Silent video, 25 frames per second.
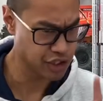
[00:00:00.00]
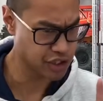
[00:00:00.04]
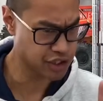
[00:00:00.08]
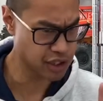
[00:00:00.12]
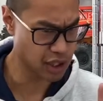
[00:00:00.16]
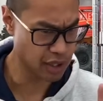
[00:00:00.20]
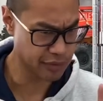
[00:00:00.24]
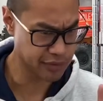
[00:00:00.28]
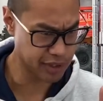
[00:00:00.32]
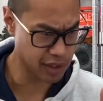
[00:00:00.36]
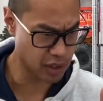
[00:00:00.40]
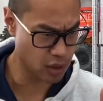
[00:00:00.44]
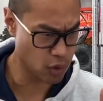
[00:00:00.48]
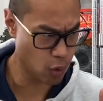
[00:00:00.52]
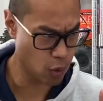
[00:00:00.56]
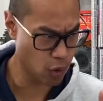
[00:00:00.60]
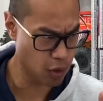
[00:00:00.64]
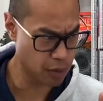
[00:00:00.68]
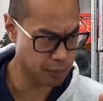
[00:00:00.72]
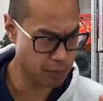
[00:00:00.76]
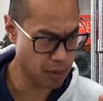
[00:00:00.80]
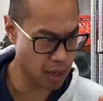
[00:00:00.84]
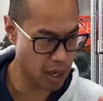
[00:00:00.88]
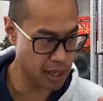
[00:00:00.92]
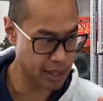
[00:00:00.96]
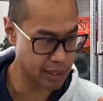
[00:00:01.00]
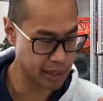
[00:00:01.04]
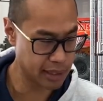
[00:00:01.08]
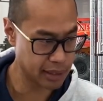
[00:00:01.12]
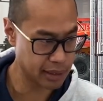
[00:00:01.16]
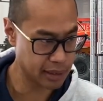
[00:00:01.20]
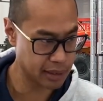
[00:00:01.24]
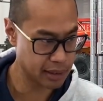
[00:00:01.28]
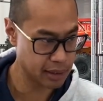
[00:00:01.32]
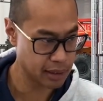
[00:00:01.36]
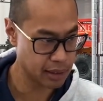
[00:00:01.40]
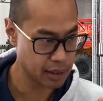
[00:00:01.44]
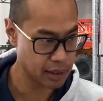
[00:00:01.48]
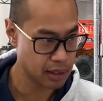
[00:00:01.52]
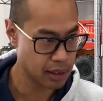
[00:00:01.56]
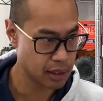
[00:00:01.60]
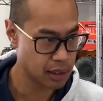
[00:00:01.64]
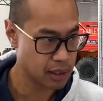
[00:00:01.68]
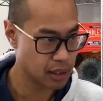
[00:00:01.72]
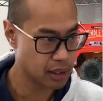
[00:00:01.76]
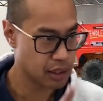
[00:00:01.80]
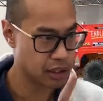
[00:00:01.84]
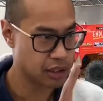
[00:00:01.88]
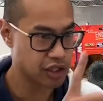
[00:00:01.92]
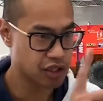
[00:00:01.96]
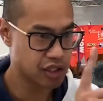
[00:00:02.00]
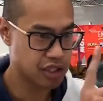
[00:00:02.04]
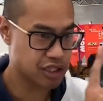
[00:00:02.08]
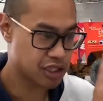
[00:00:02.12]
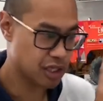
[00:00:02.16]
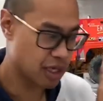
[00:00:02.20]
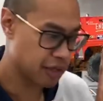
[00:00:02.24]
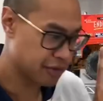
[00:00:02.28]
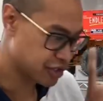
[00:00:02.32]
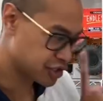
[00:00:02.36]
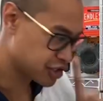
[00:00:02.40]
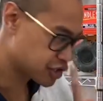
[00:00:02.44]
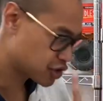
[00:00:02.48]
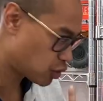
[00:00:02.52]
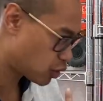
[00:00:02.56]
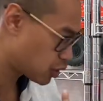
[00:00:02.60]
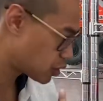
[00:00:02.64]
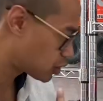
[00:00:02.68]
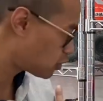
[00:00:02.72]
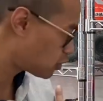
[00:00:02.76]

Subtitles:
saw the Accord body, you saw the short